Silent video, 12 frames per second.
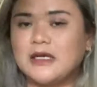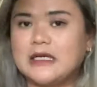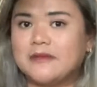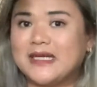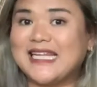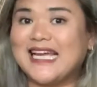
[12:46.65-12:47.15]

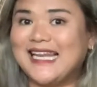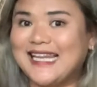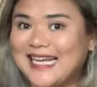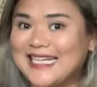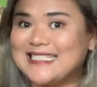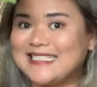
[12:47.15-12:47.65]
But I
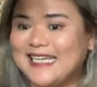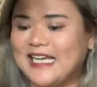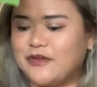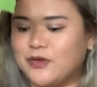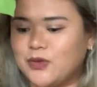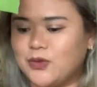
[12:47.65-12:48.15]
like seeing
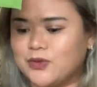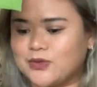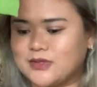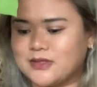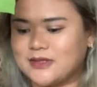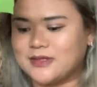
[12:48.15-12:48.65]
roots,
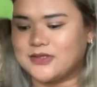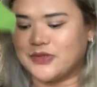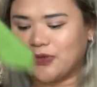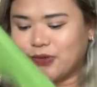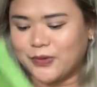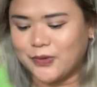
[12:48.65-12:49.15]

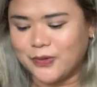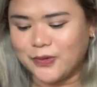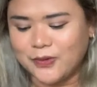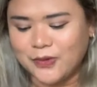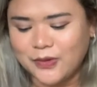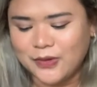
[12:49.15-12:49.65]

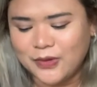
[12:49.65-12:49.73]
so